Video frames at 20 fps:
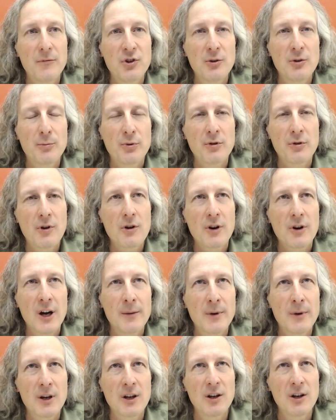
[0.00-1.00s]
to
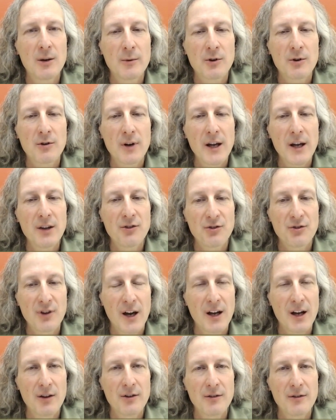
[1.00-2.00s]
program a Kinoma Create
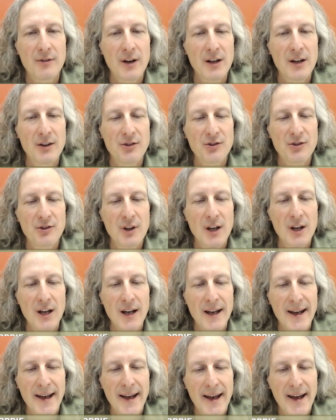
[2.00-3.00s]
style device?
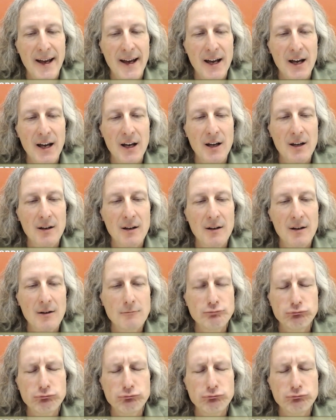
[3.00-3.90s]
And